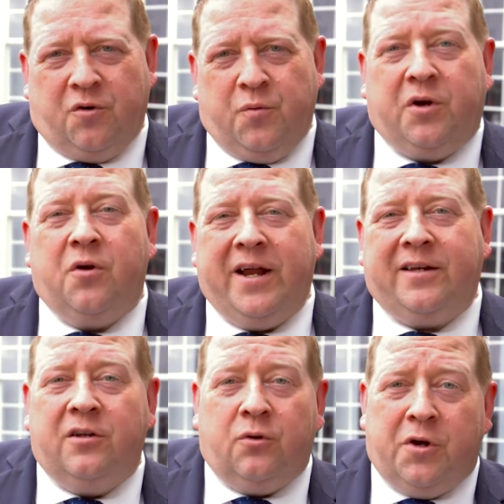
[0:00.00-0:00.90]
We
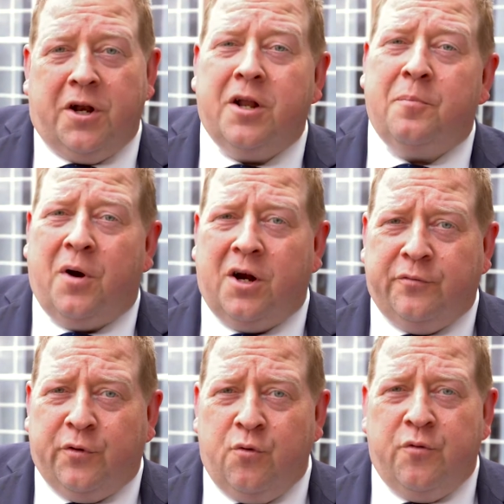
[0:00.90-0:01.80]
collect it on another part of
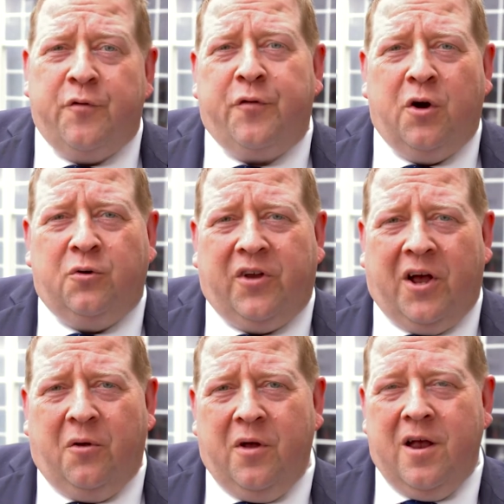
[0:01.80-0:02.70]
the roof of the
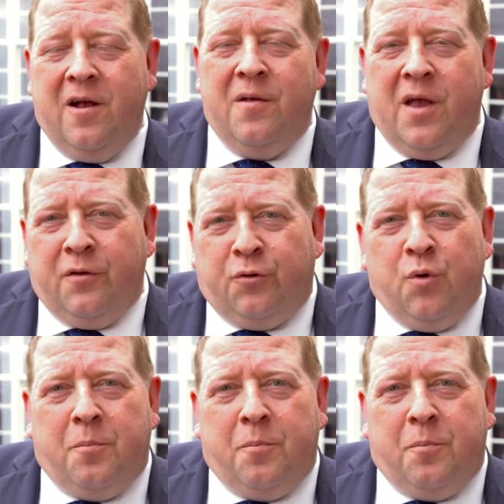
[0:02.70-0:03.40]
hotel, and through a